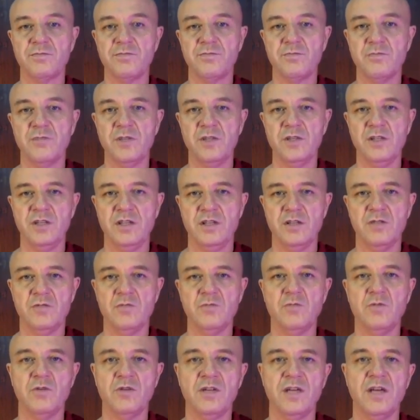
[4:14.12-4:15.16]
meaning
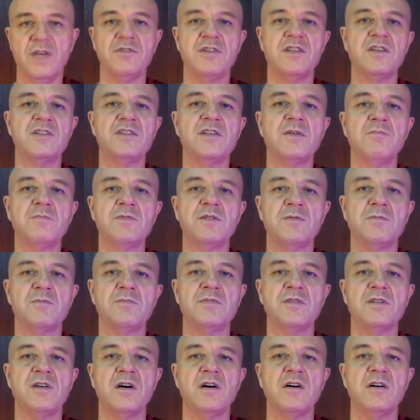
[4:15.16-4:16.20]
whatever the
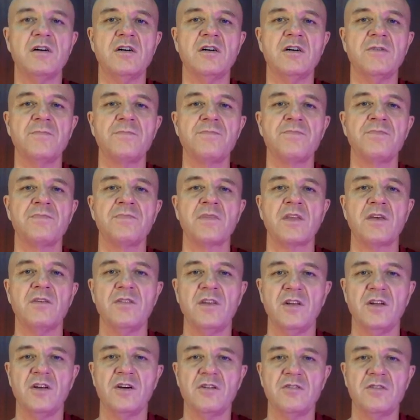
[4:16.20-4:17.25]
symptoms are
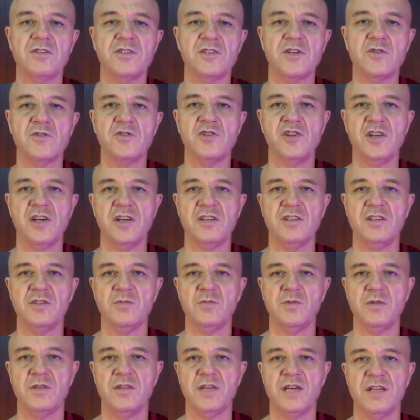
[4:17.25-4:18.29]
that are associated
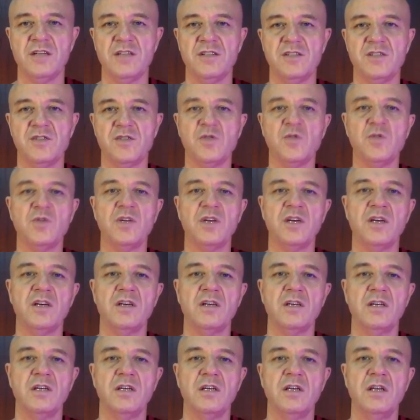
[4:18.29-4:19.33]
with that disorder,
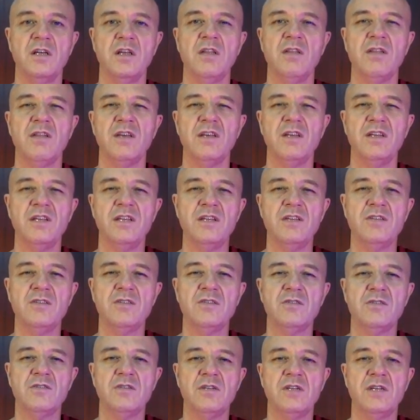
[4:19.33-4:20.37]
they need
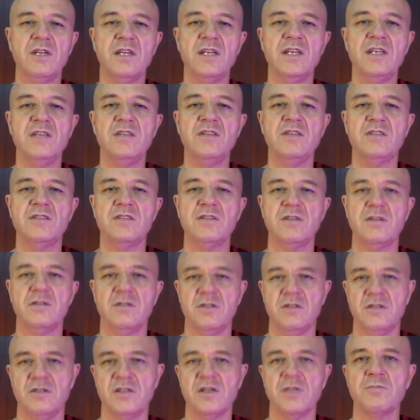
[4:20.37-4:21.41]
to lead
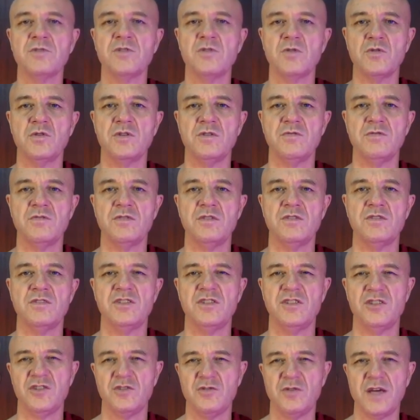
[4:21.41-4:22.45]
to some sort of
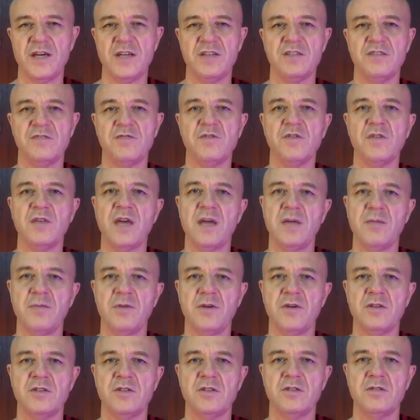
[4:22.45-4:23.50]
stress for that
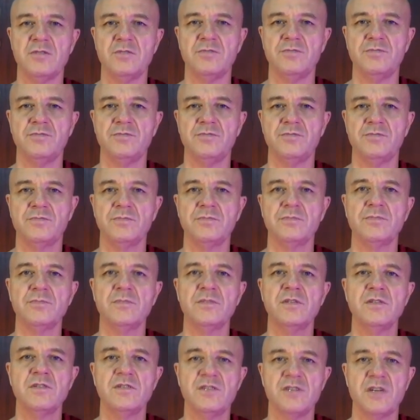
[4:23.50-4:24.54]
person,
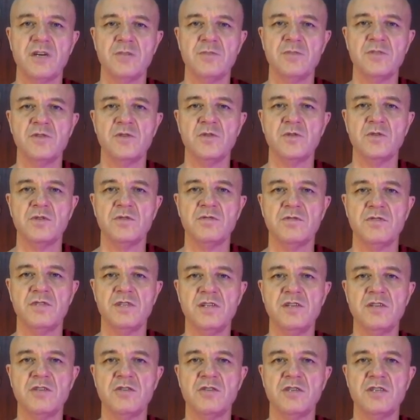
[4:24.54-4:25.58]
some sort of
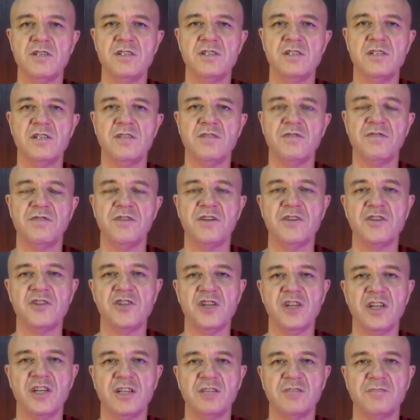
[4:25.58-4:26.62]
decrease in
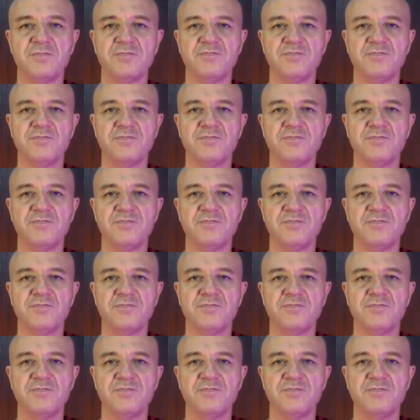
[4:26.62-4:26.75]
functioning.